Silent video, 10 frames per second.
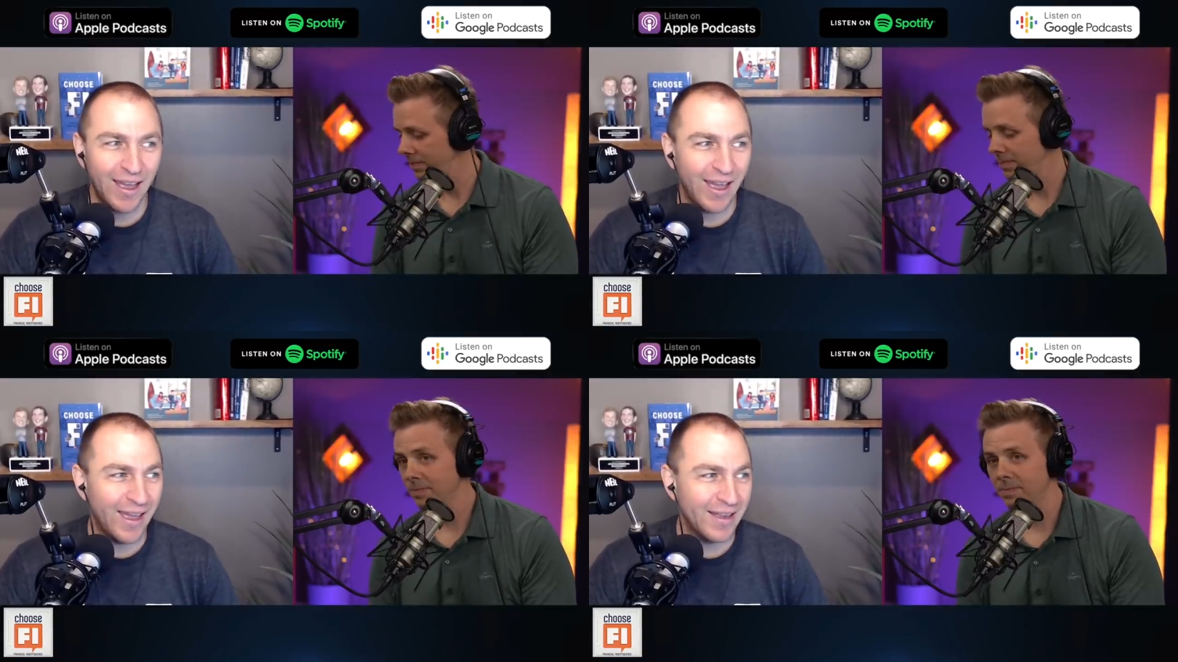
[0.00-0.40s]

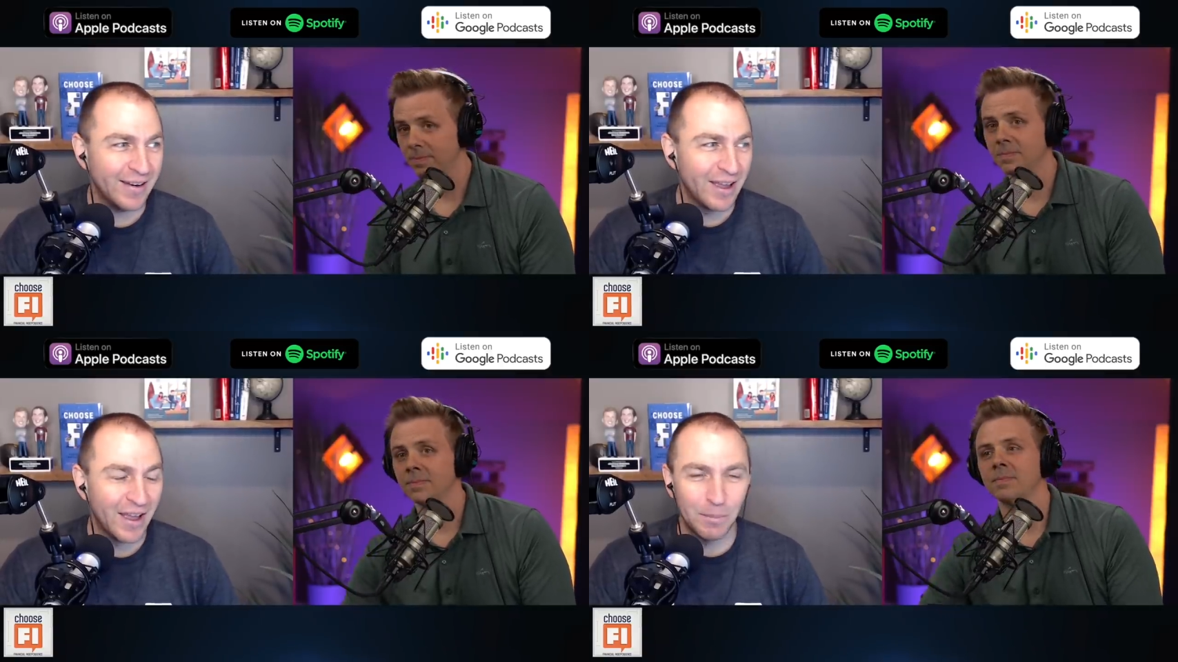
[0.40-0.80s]

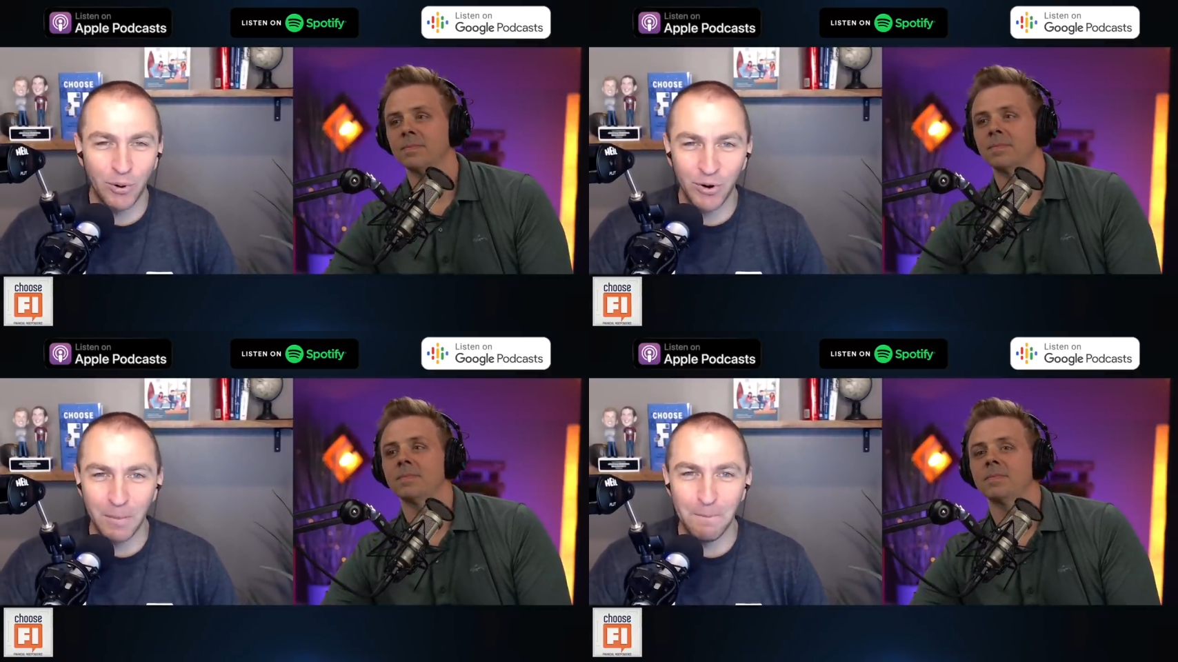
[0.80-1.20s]
Speaker 1: and
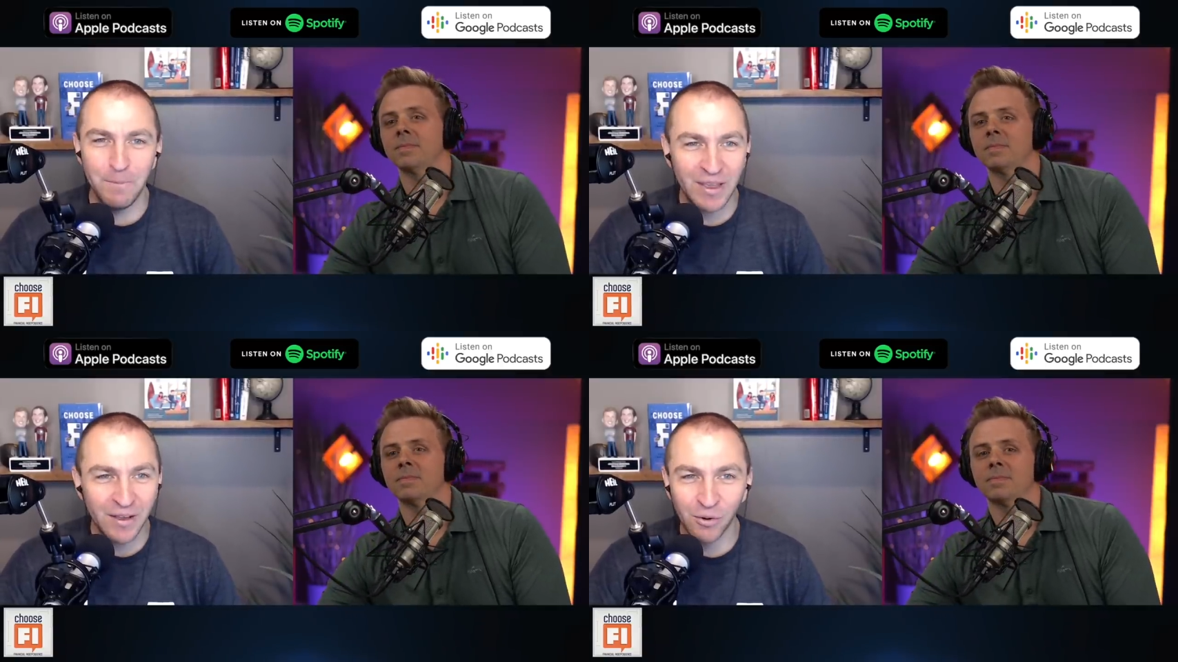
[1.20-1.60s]
put a
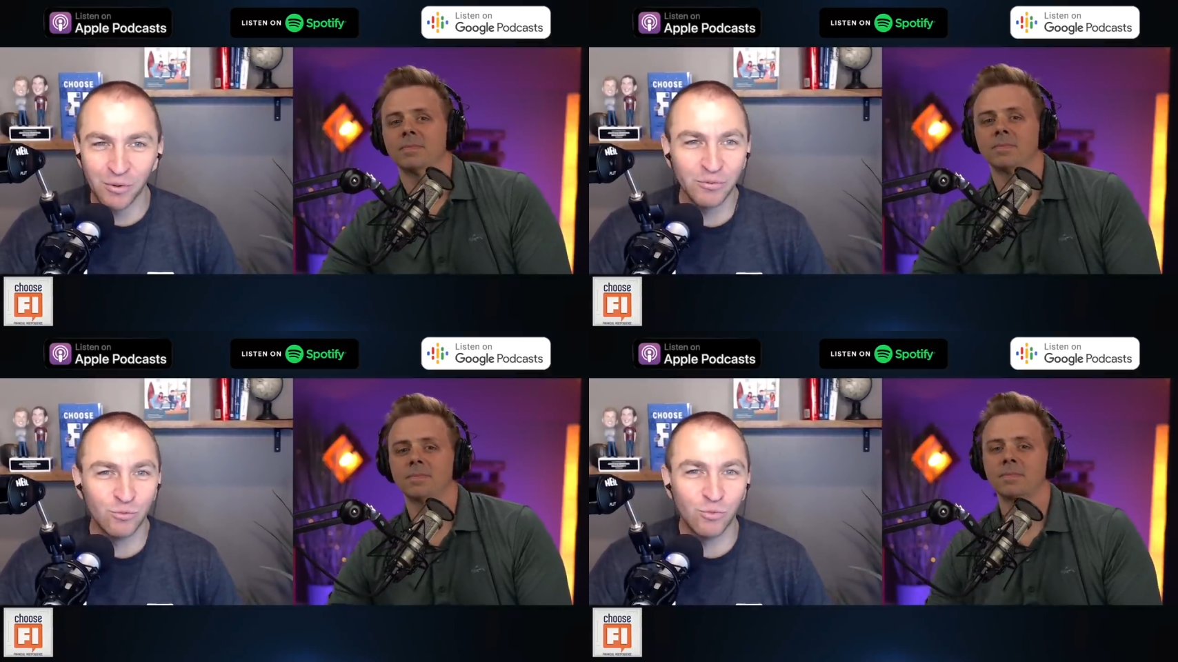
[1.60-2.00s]
big
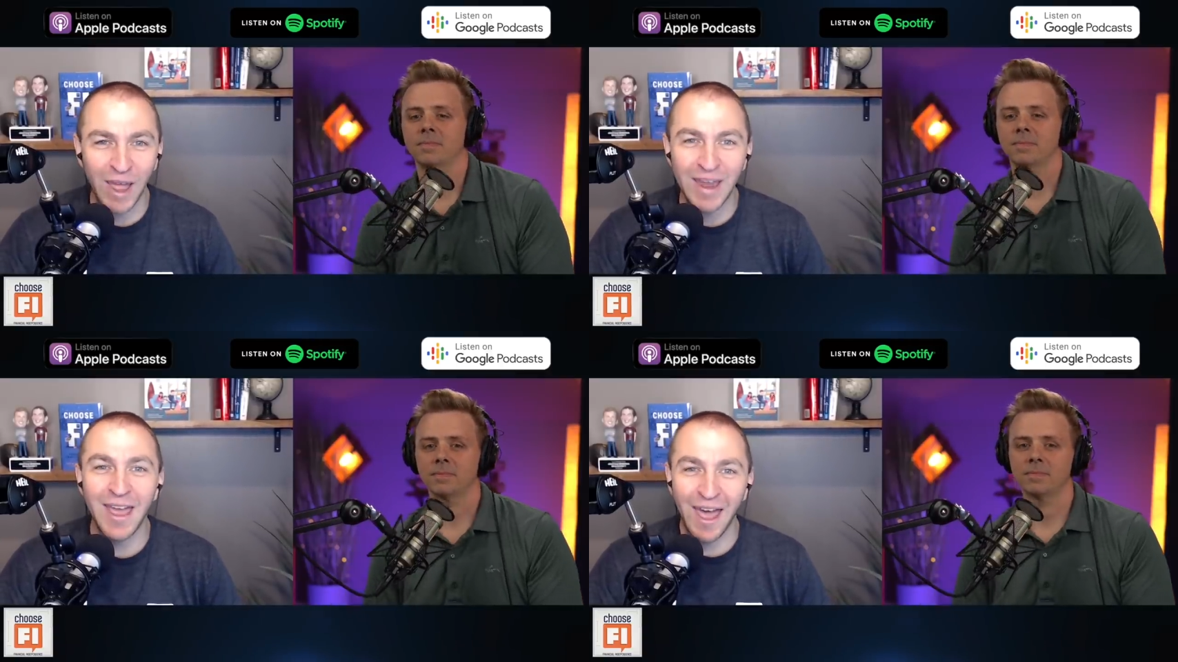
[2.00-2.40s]
old
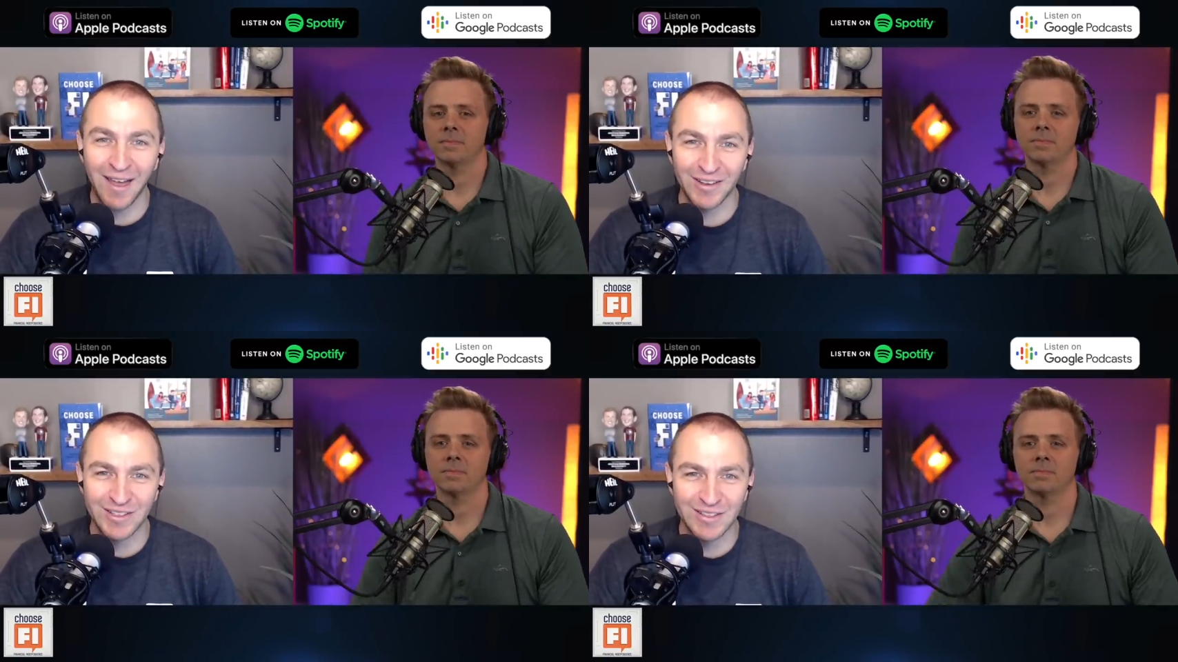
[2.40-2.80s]
red
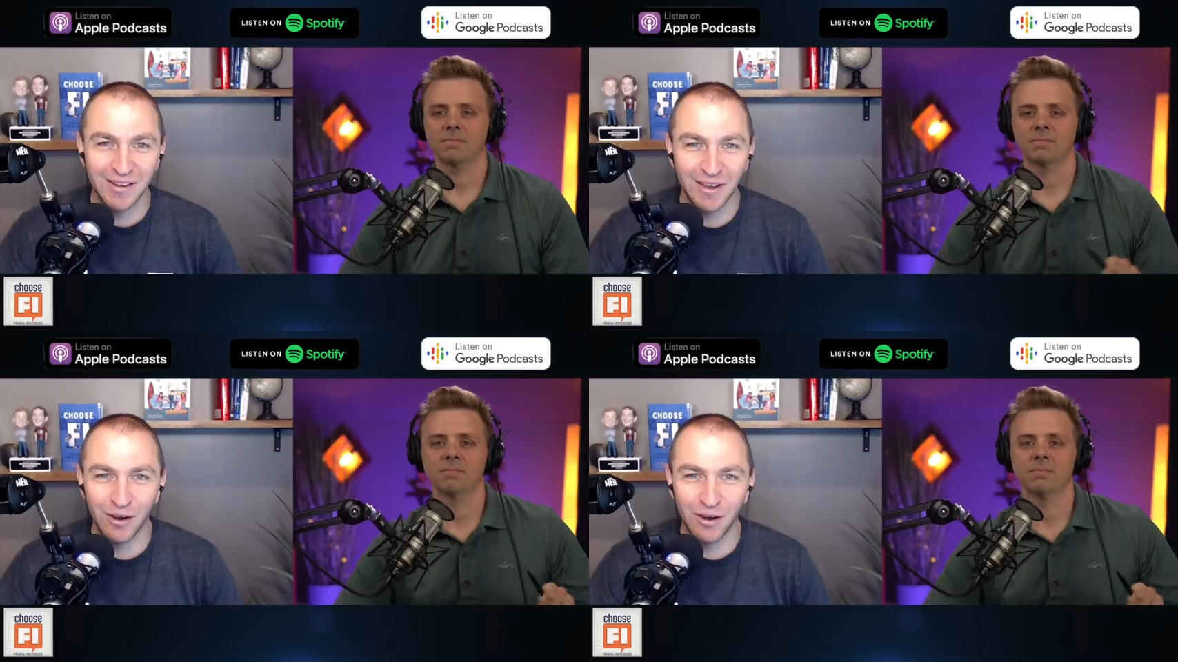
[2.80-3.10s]
X